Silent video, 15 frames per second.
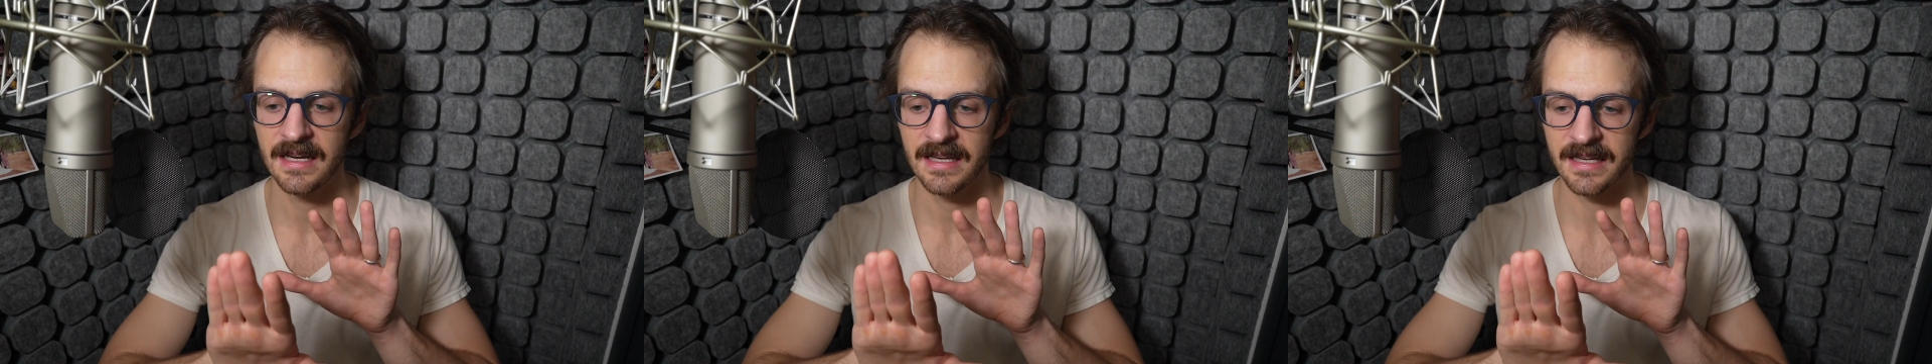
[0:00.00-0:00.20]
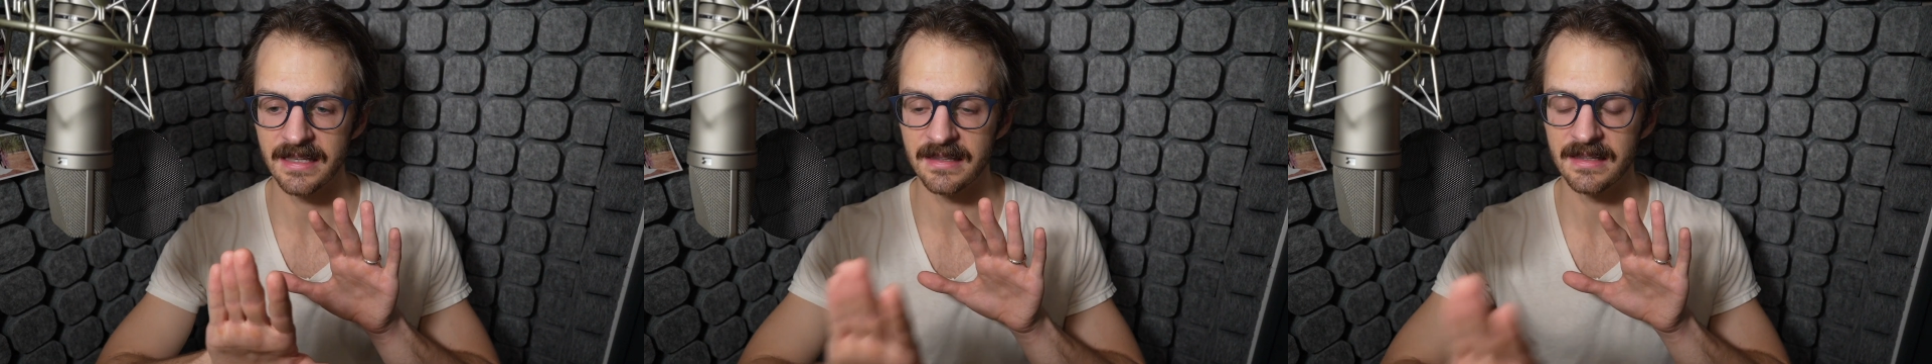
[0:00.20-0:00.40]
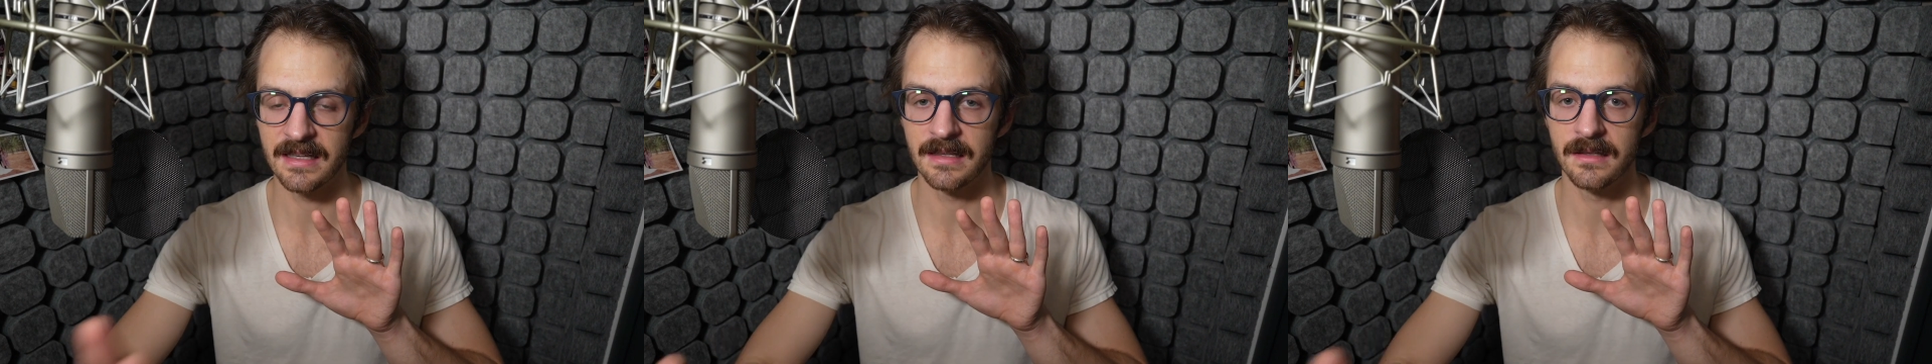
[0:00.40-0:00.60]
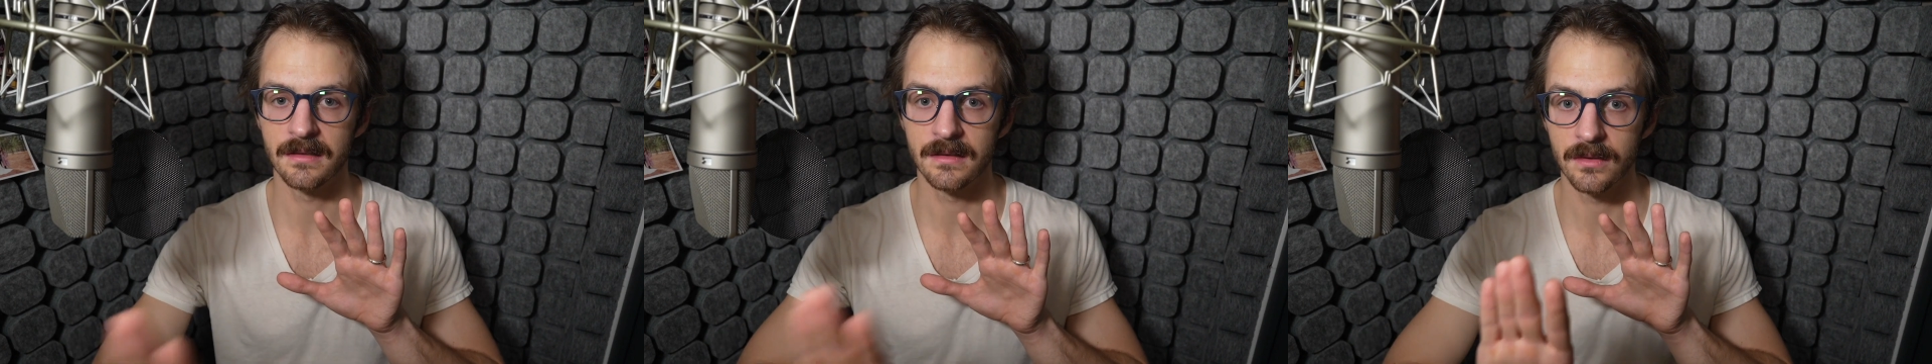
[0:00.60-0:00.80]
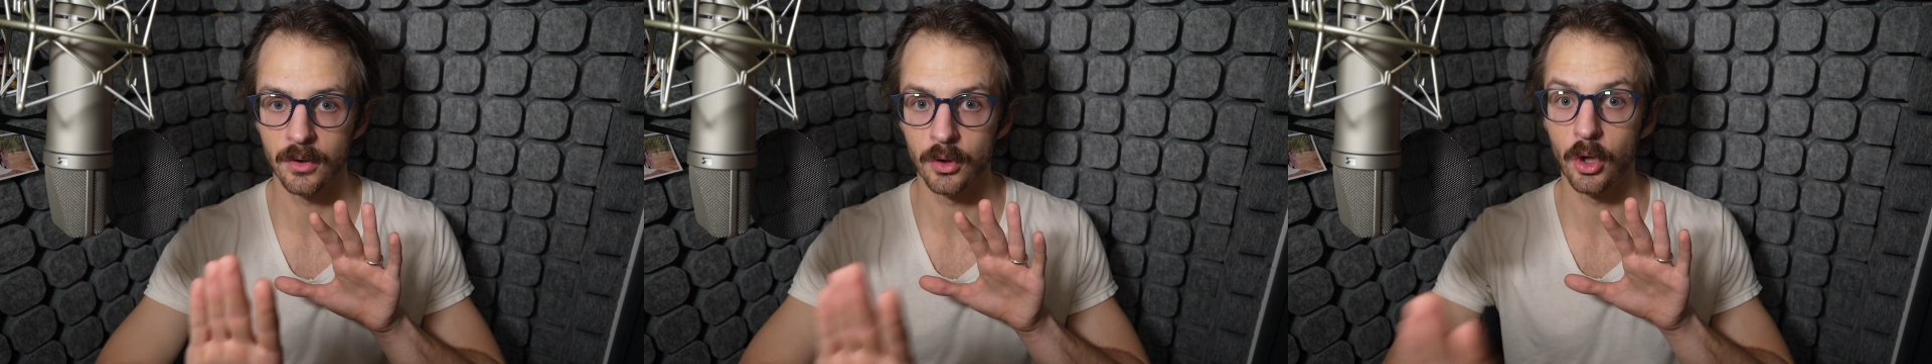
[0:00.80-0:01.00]
in the
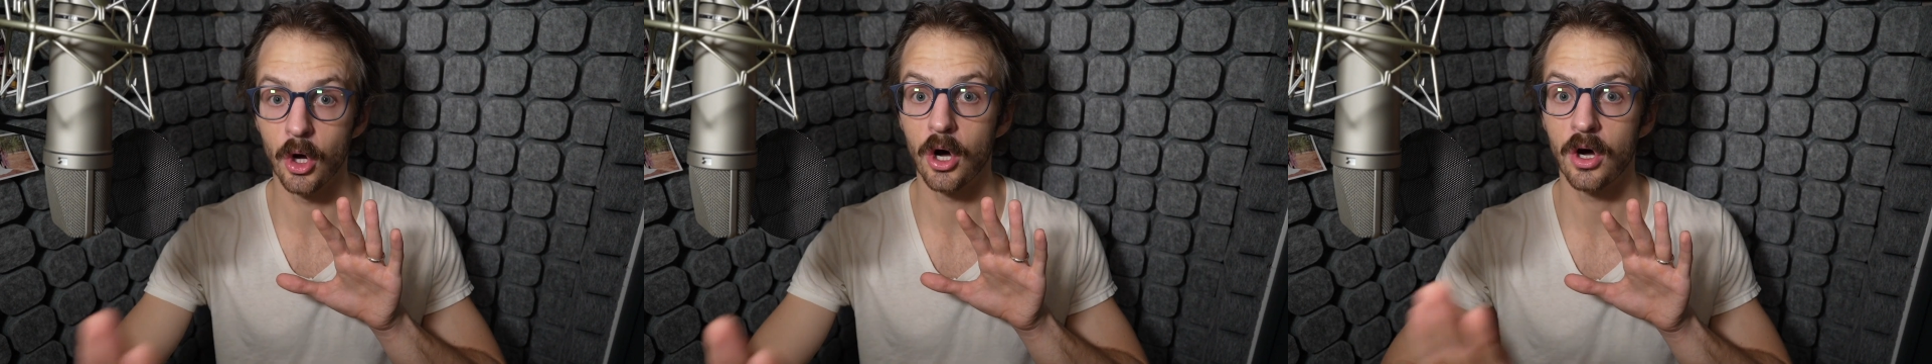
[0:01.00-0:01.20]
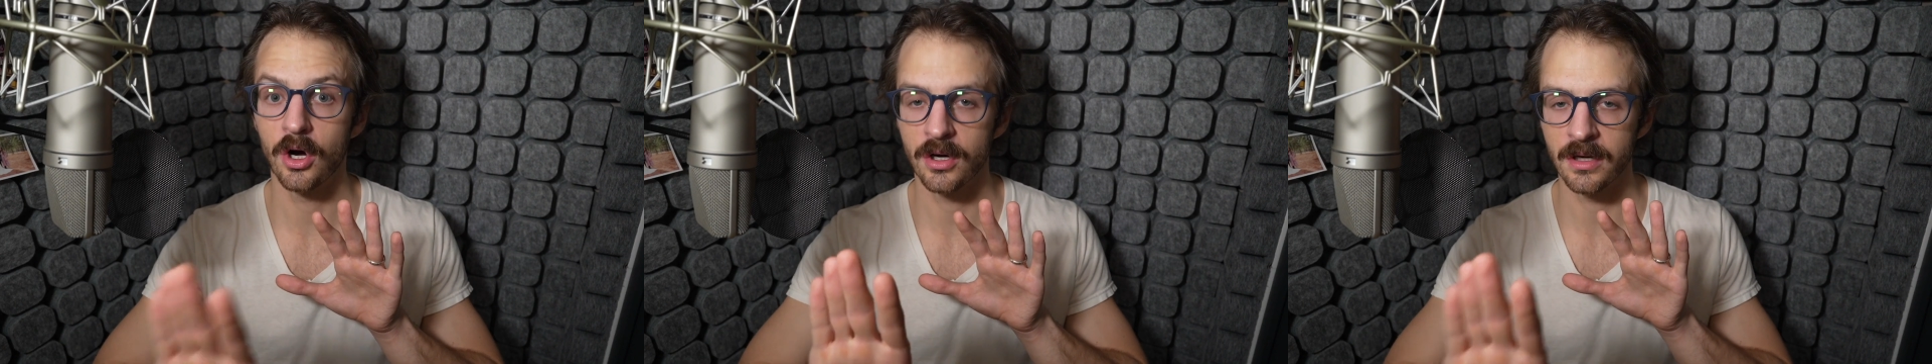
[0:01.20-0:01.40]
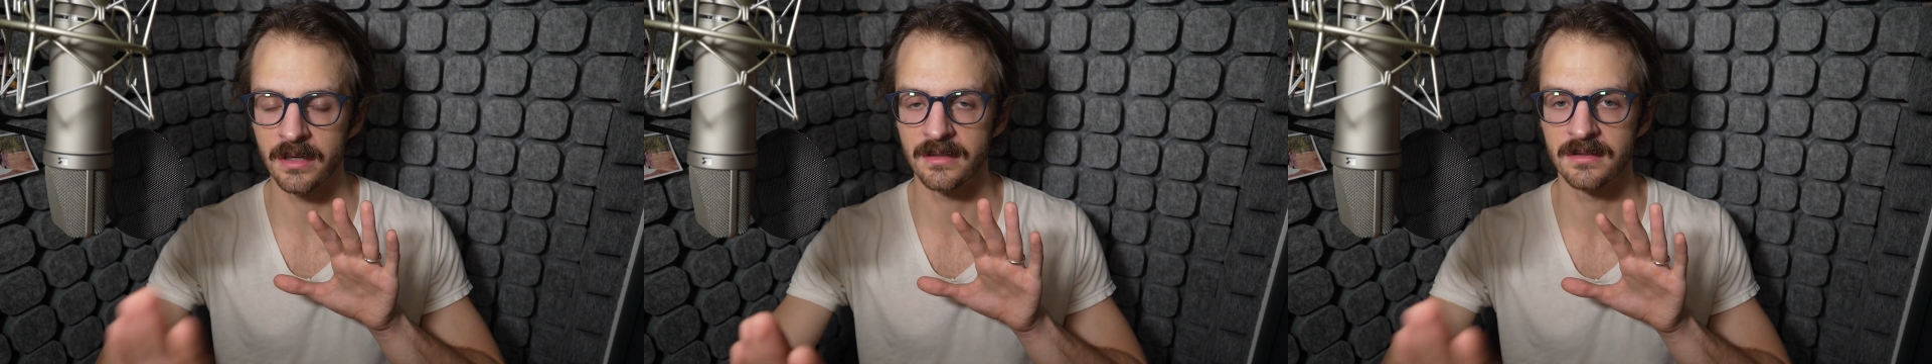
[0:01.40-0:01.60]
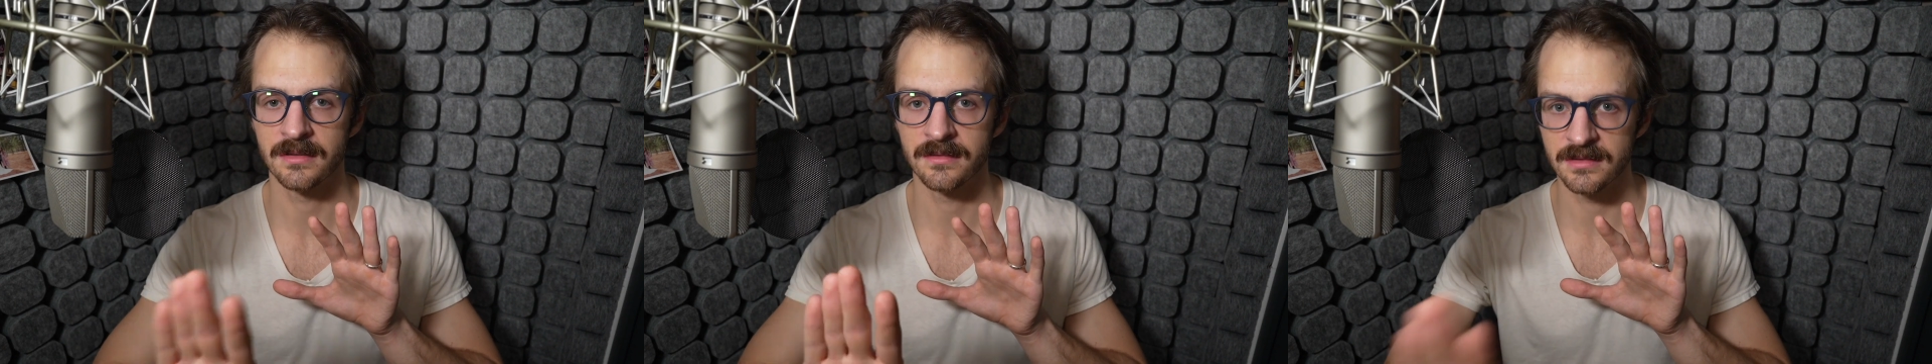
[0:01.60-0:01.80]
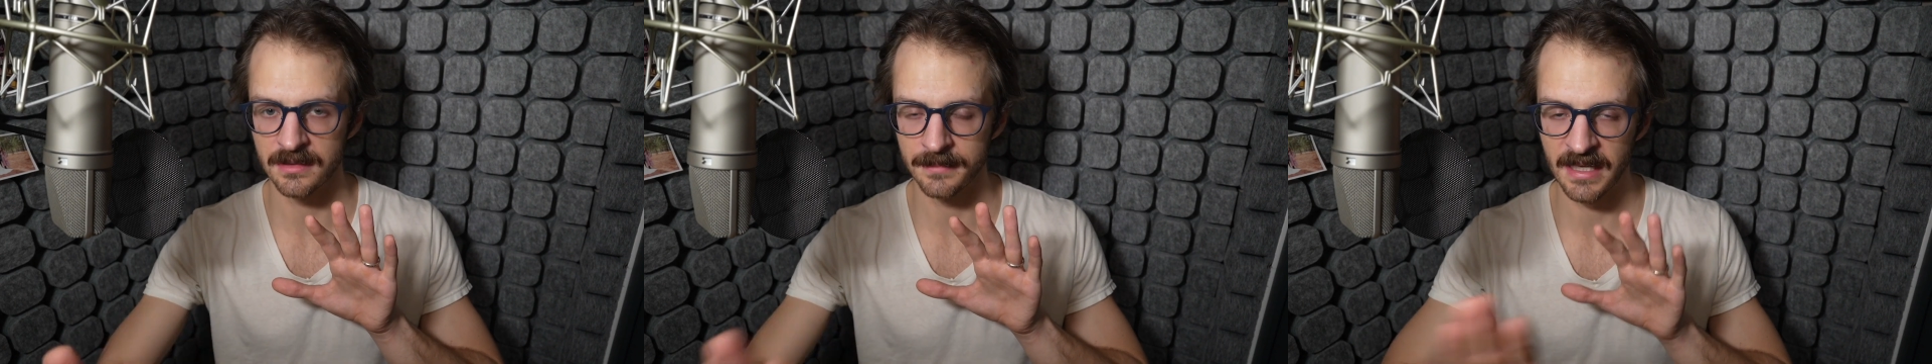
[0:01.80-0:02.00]
long
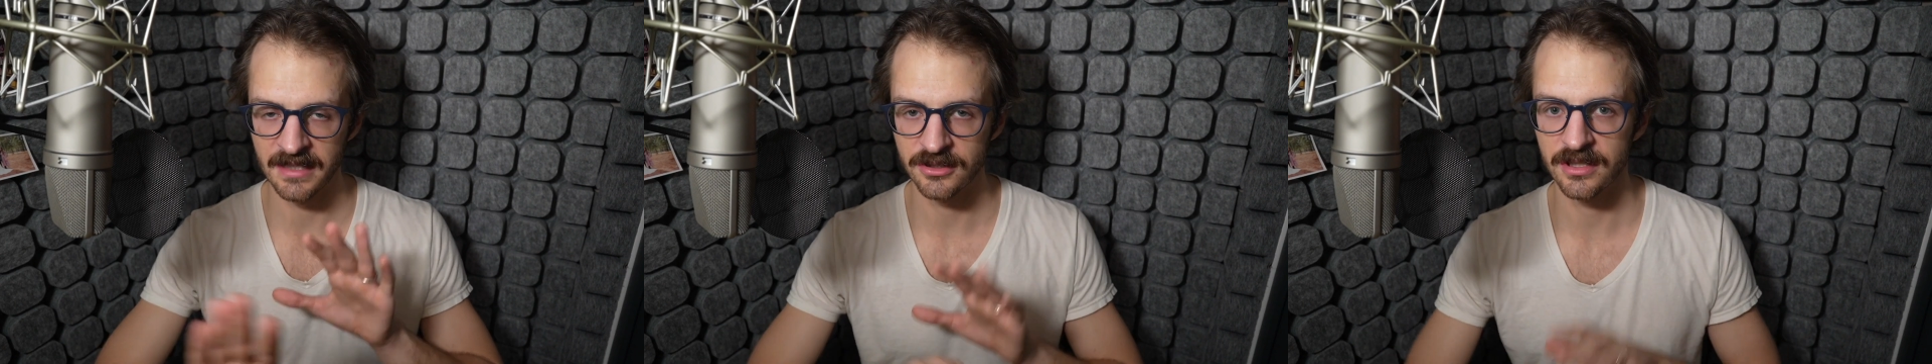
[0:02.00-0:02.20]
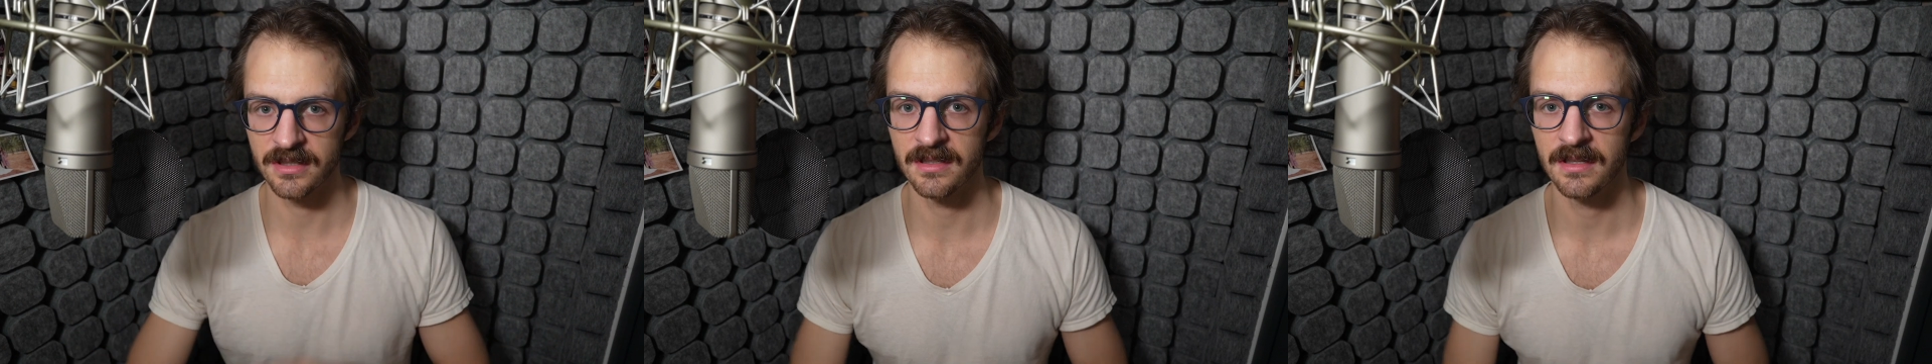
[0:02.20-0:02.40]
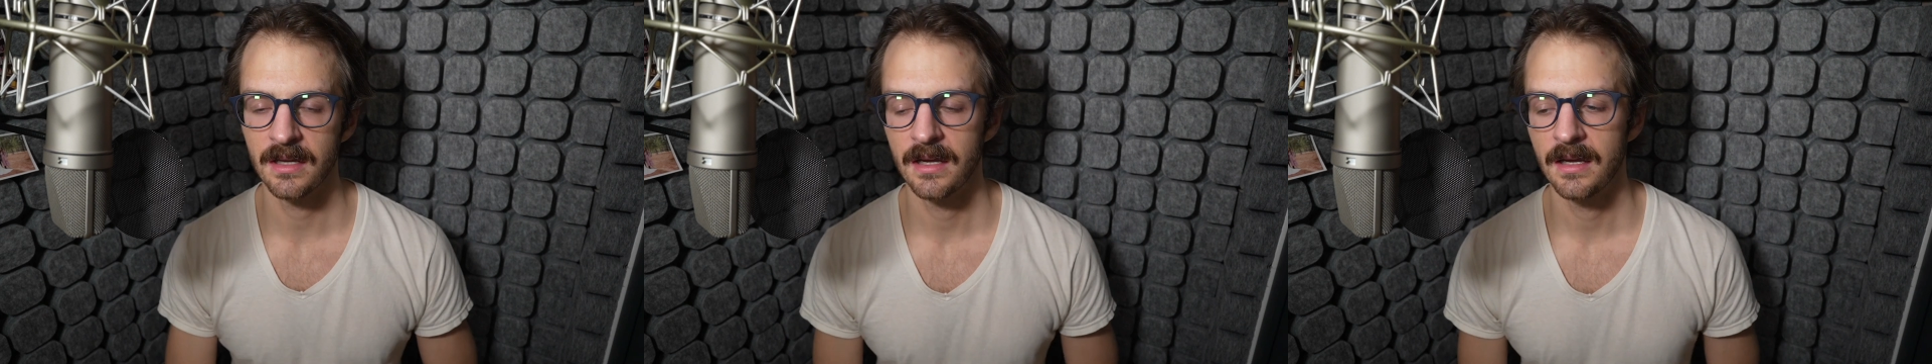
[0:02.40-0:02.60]
dimension.